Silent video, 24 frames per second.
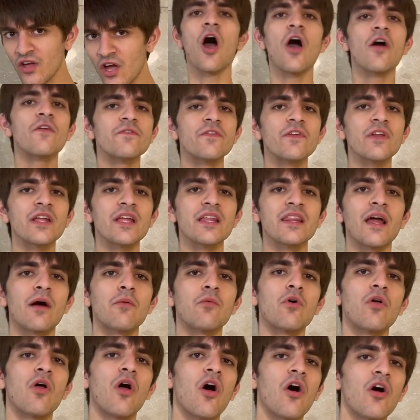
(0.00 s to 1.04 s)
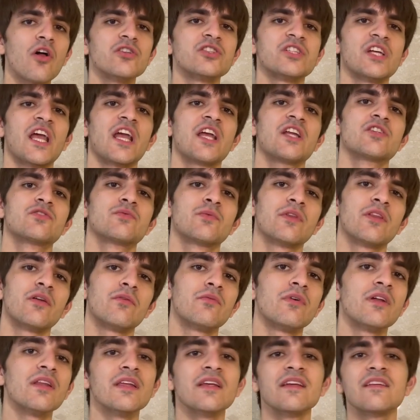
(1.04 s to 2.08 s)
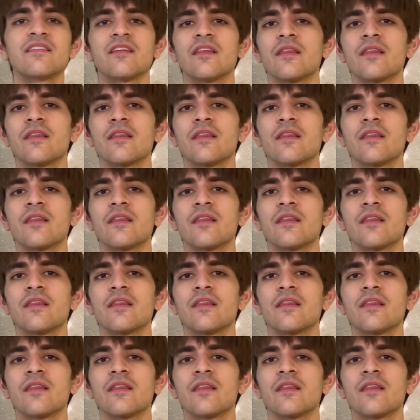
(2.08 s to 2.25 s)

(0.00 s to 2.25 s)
Hopefully that will all change with the release